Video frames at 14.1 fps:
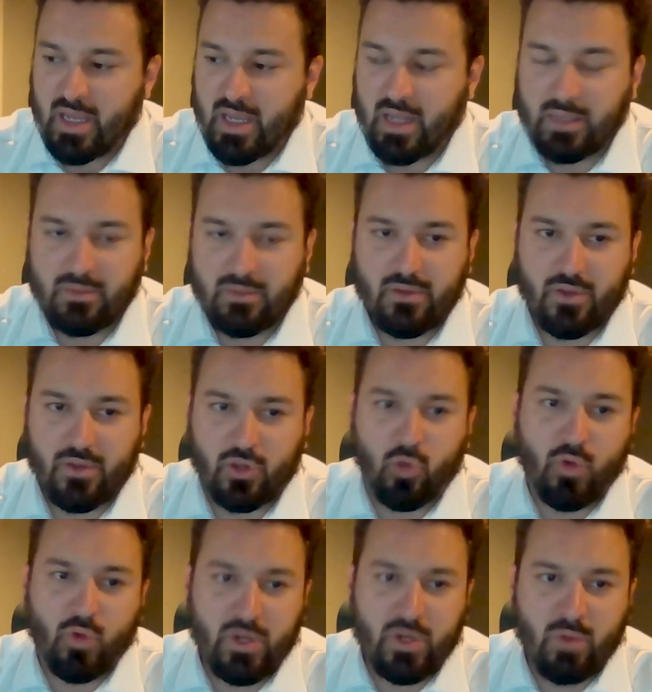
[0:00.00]
And the
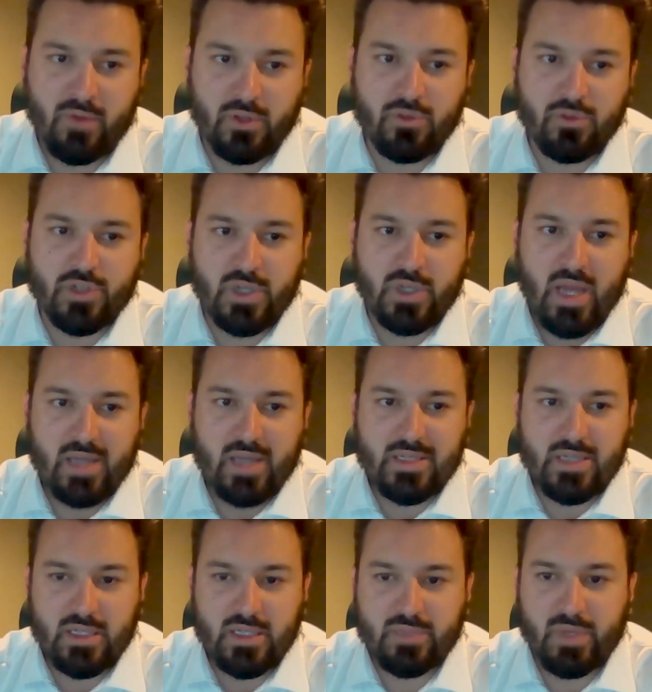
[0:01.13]
chlorine revolution
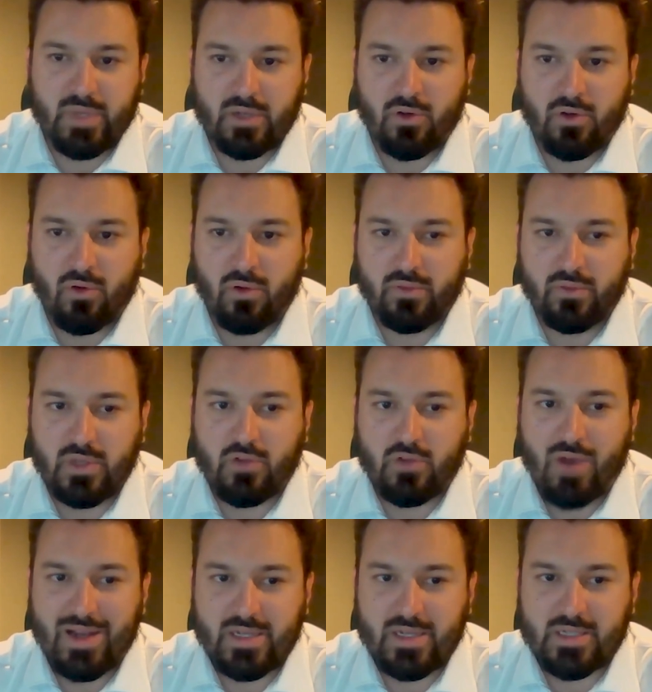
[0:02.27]
has since been called the
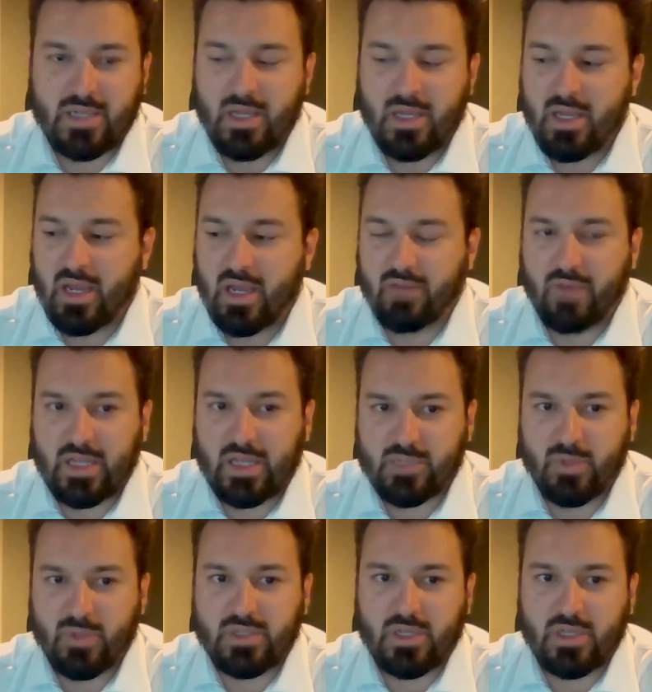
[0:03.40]
greatest
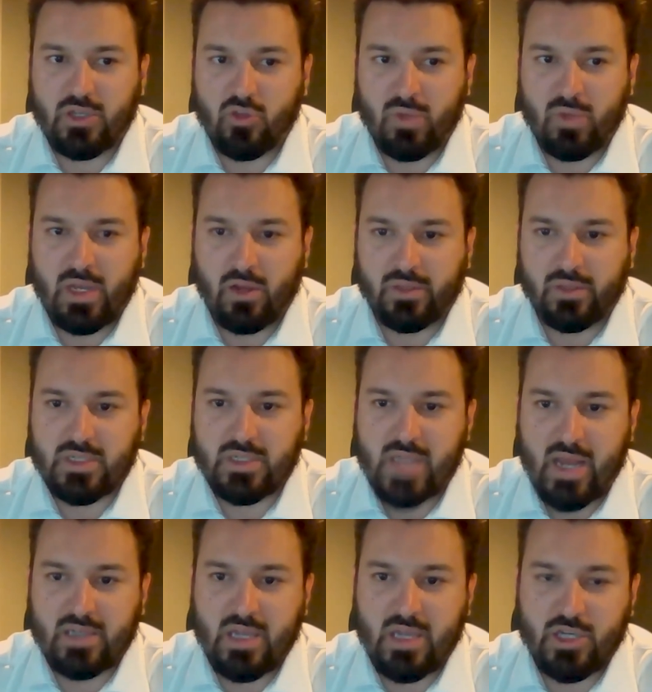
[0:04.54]
advancement to human health and
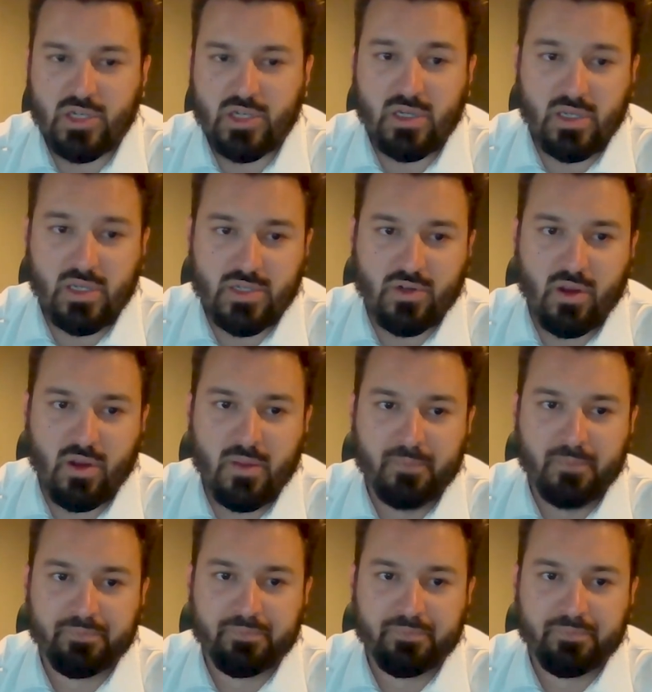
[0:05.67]
sanitation in history.